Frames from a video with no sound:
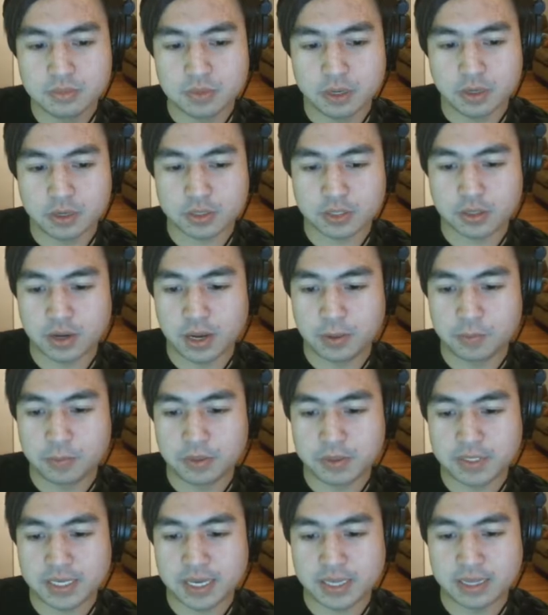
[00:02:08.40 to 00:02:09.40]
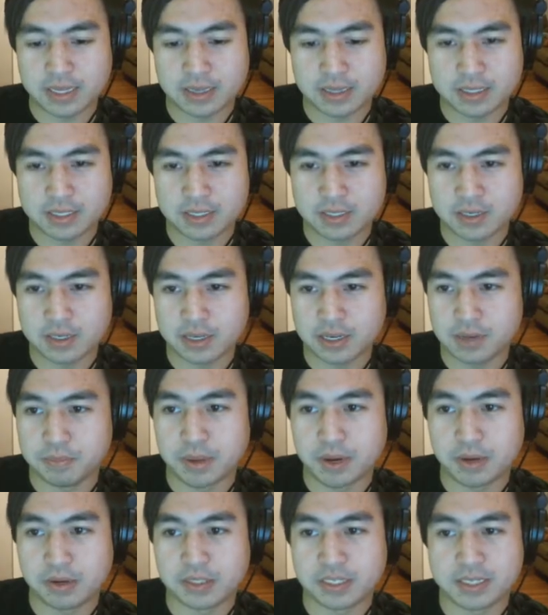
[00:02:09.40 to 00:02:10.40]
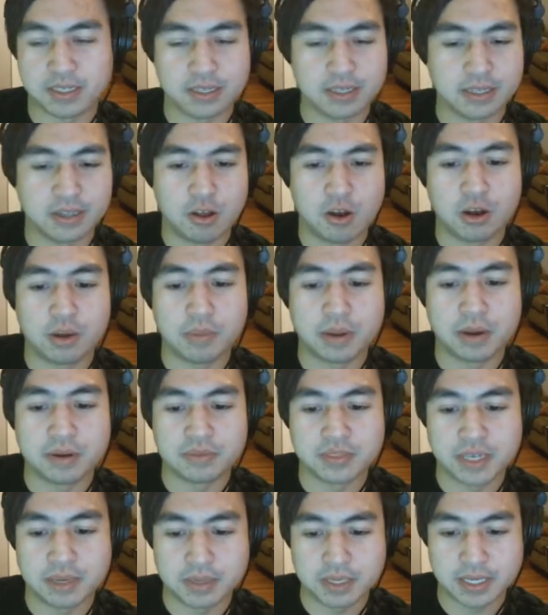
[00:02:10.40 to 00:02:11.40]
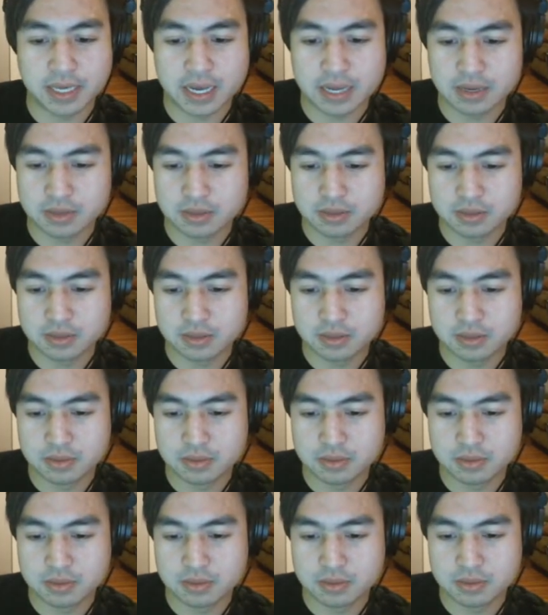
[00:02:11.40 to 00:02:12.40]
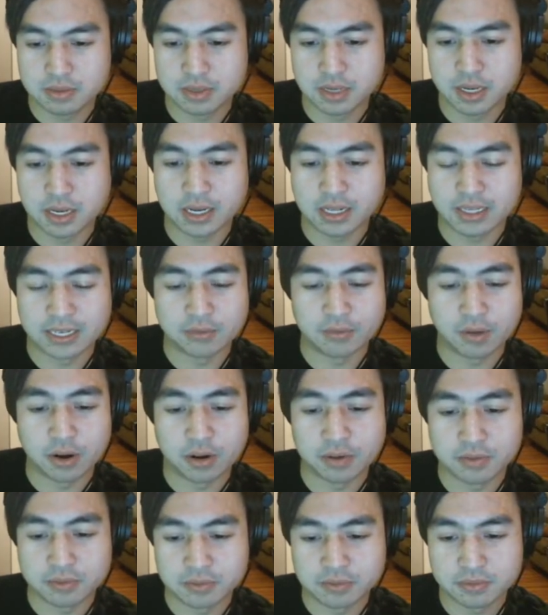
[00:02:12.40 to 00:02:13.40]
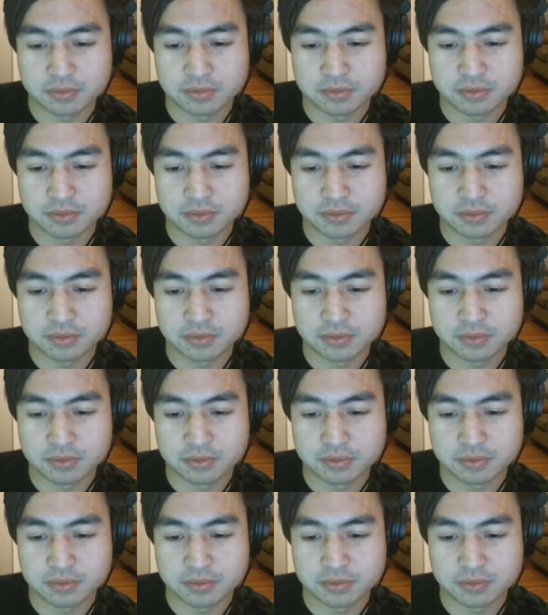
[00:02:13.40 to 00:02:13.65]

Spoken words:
Also, I will say that this took an embarrassingly long amount of time to get a clean run of.